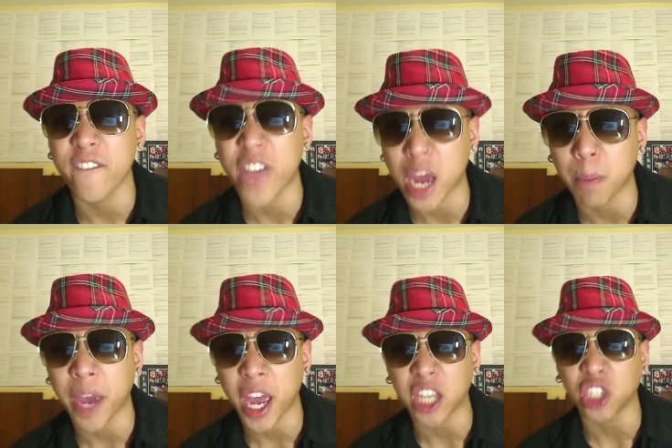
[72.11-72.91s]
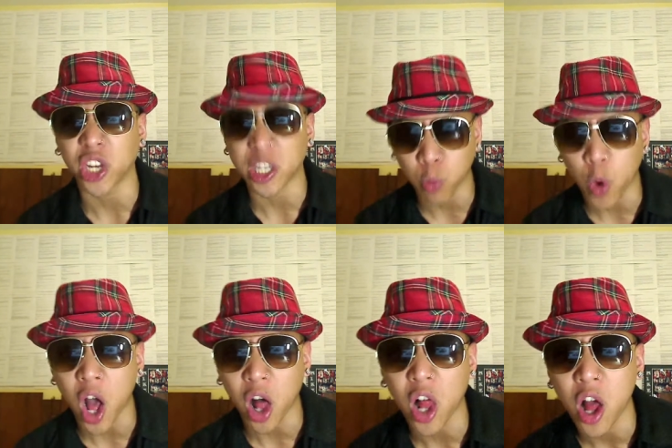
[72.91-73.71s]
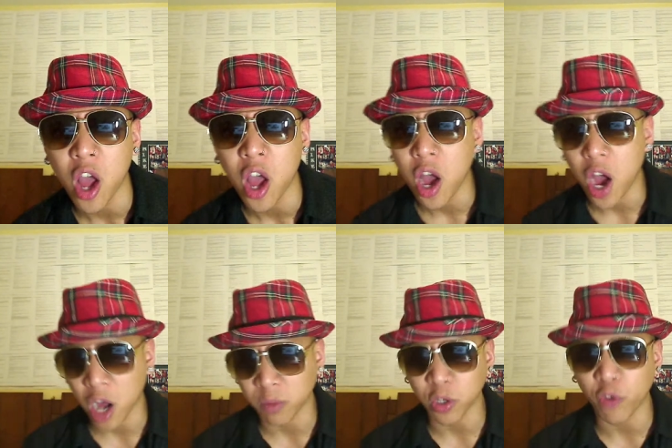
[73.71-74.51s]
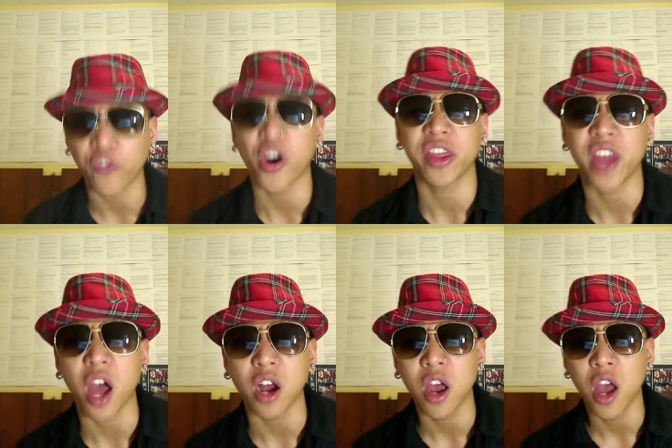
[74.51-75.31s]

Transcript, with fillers: fan page as well. Um, you'll find that.